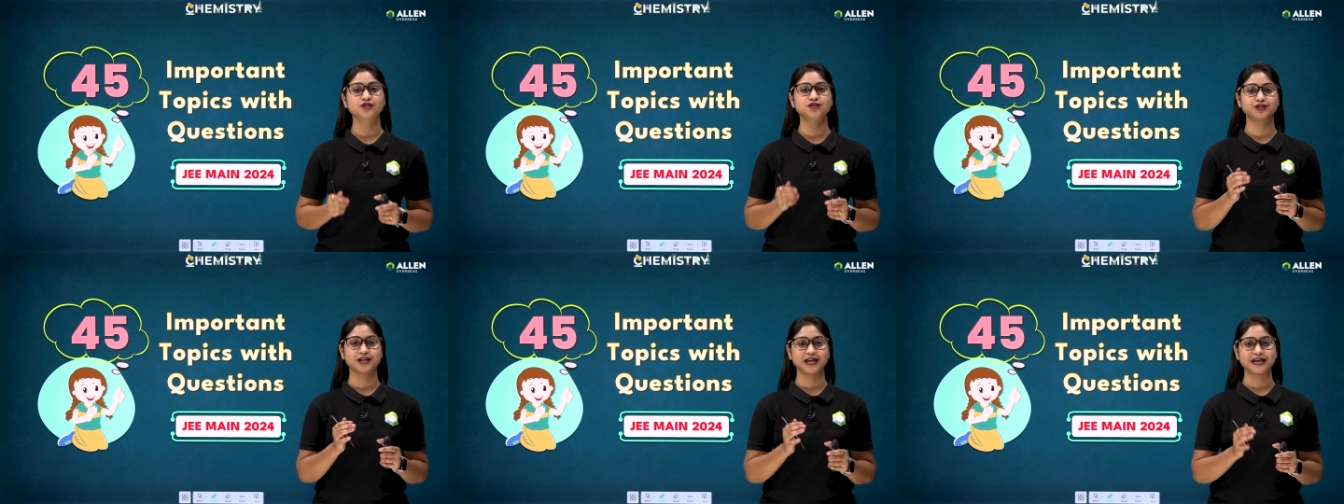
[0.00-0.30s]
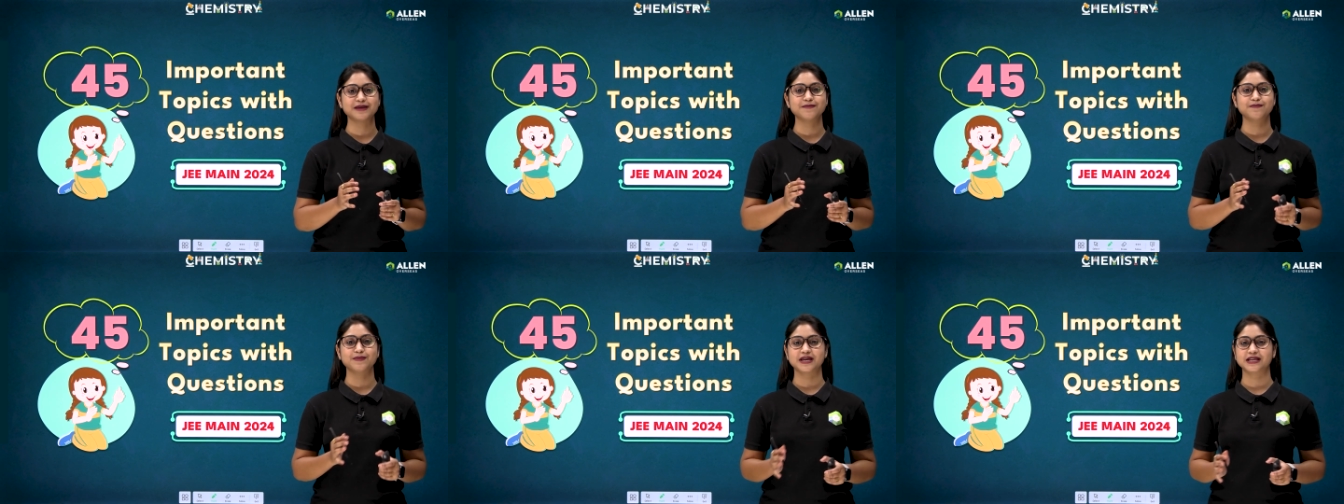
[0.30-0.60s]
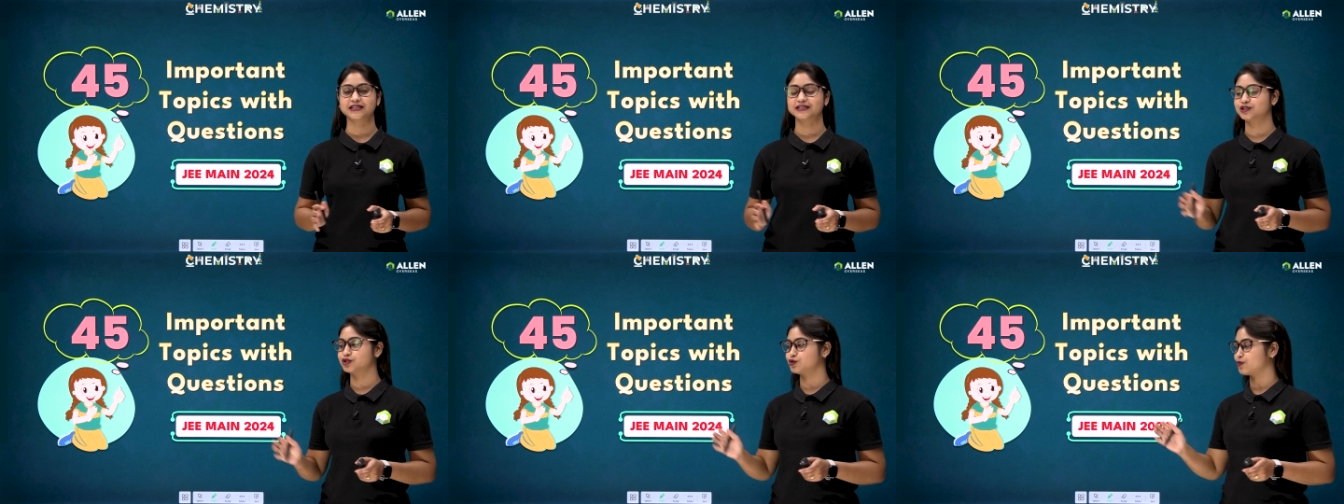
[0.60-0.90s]
JEE
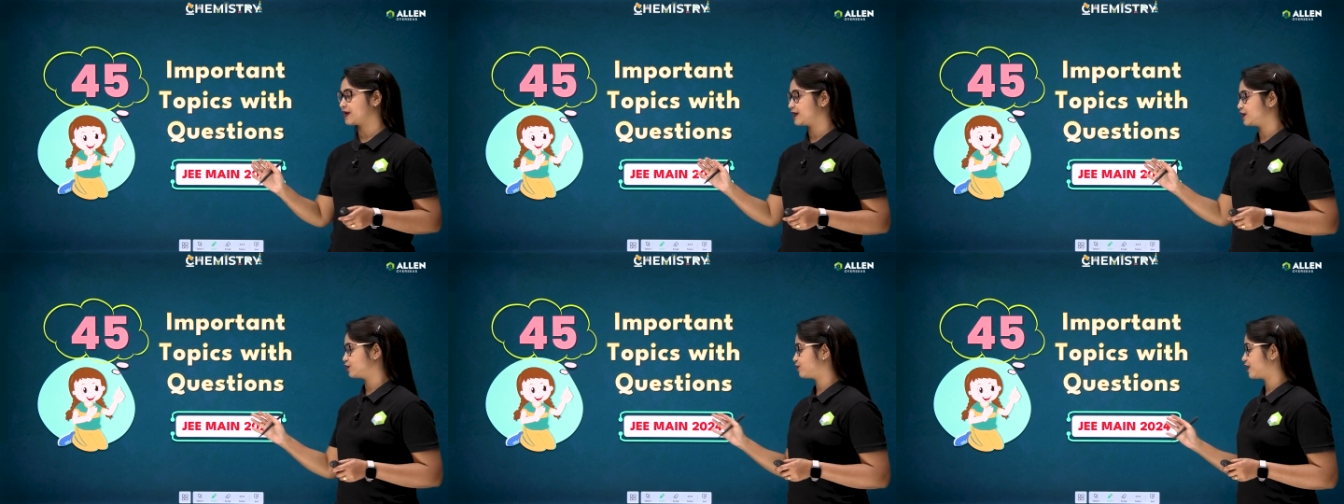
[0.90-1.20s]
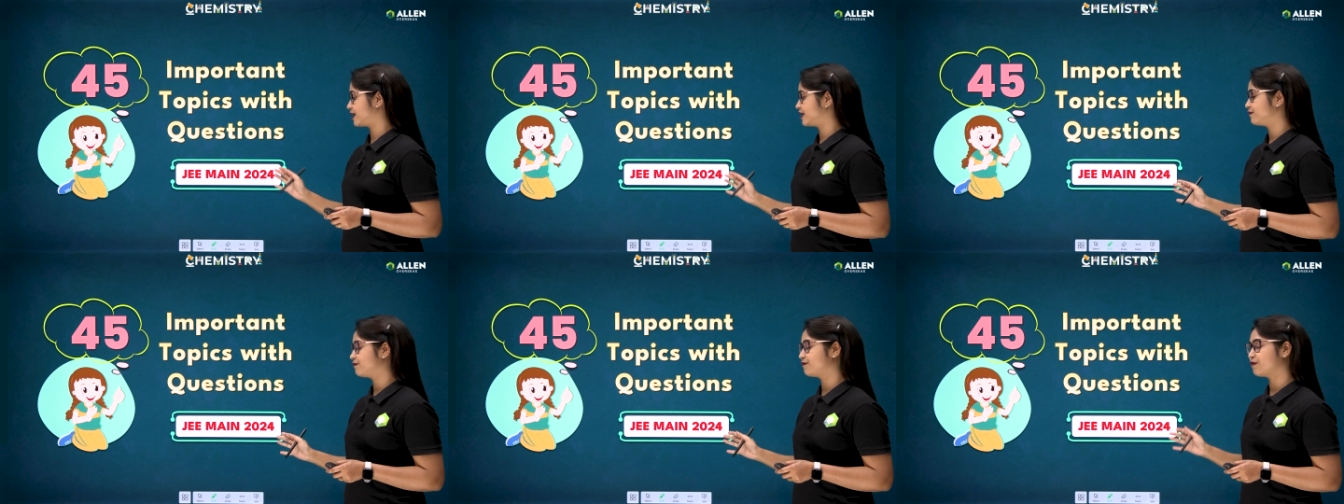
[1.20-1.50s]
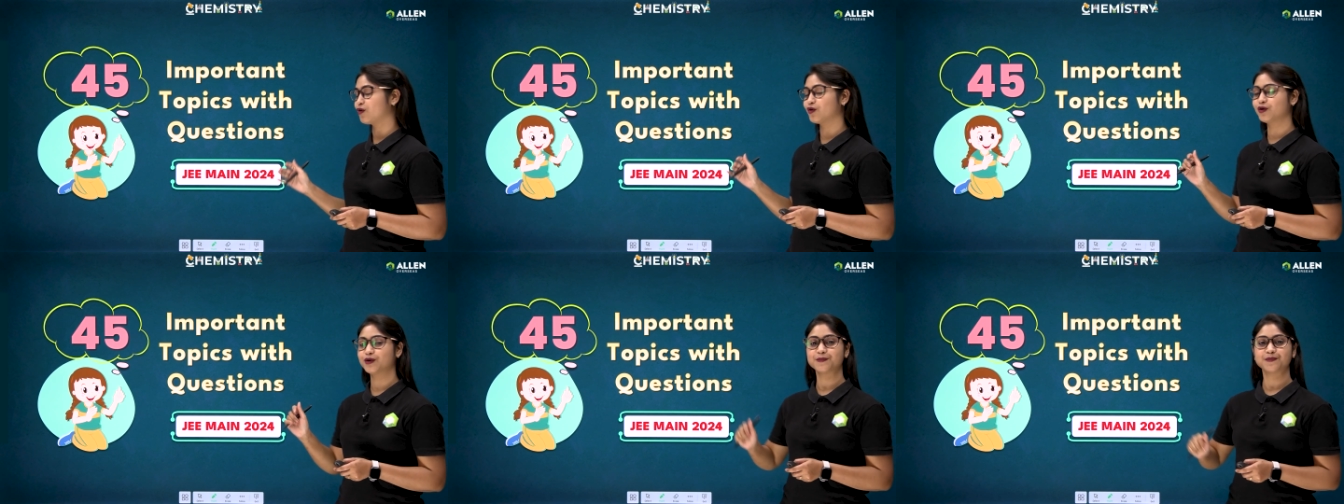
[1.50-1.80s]
Mains
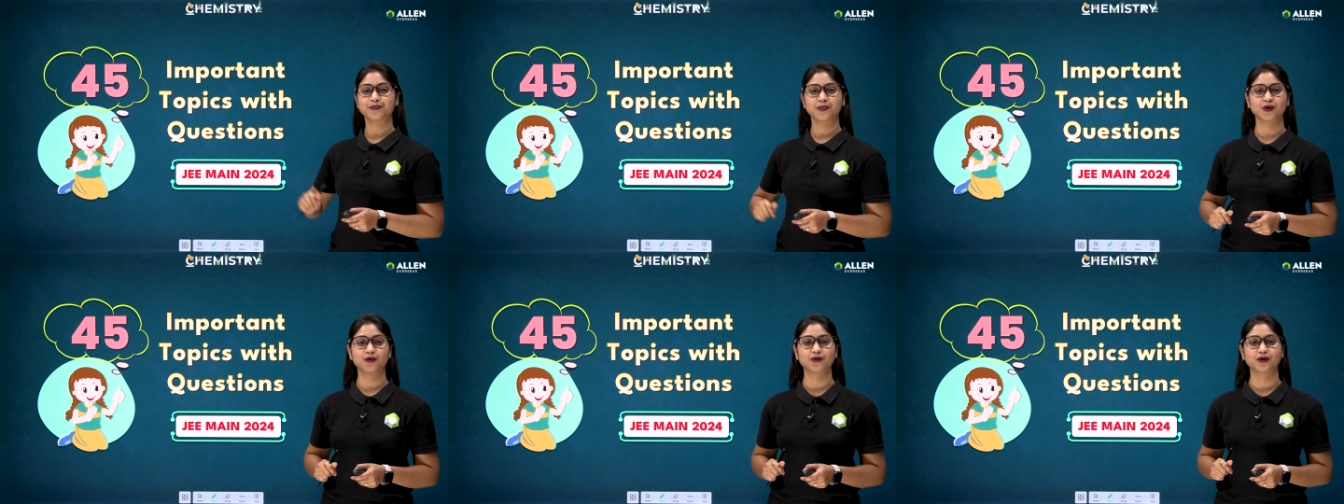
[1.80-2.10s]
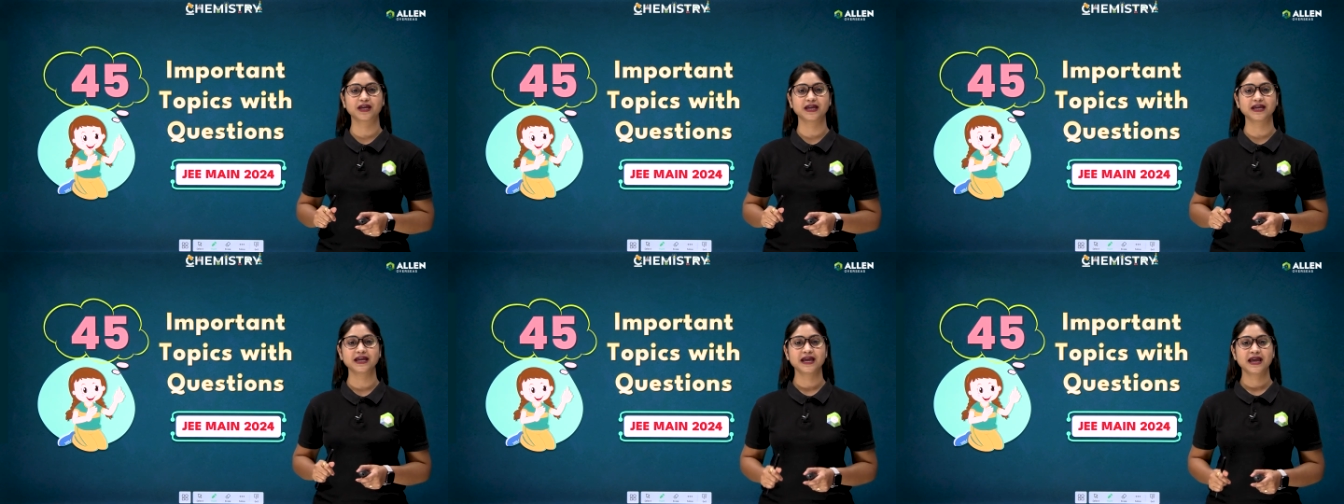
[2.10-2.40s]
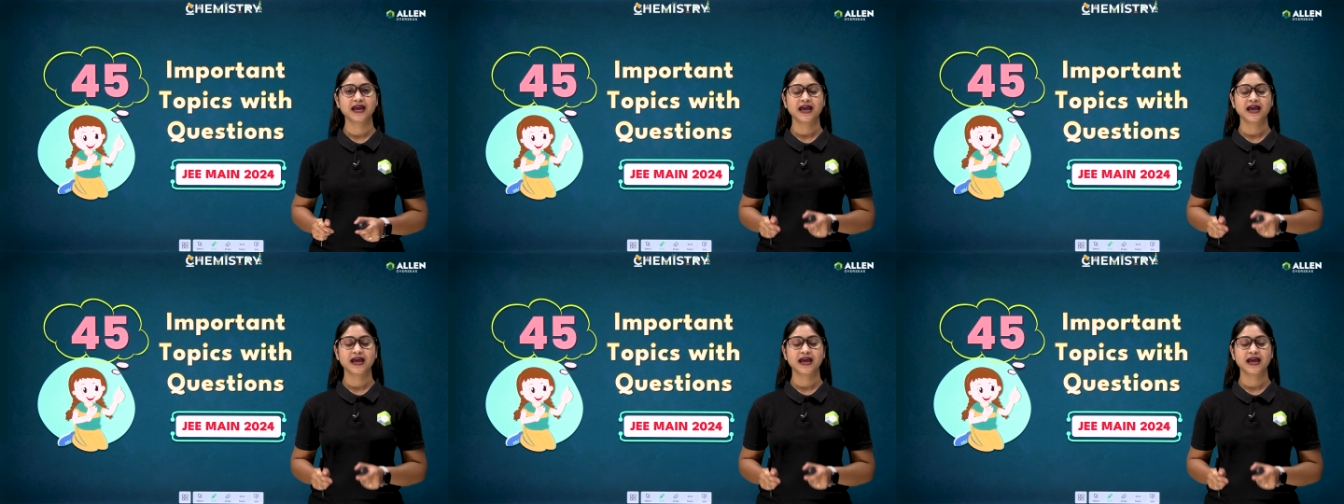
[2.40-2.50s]
2024. Okay,